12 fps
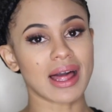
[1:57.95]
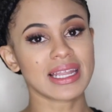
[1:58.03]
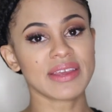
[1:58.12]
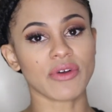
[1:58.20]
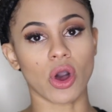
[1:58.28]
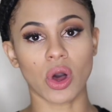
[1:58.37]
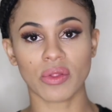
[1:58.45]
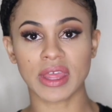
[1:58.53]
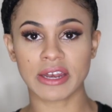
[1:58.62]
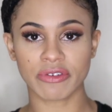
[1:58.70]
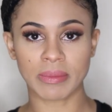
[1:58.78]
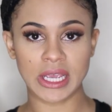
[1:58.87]
I'll leave all
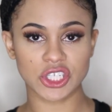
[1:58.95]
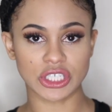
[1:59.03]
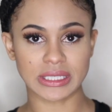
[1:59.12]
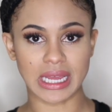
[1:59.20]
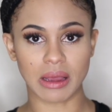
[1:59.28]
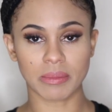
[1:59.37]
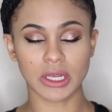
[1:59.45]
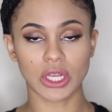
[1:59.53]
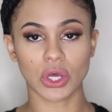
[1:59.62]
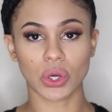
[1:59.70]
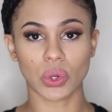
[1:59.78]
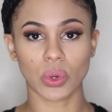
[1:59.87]
the information down
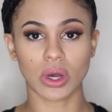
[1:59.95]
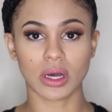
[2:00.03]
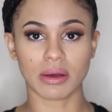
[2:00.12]
below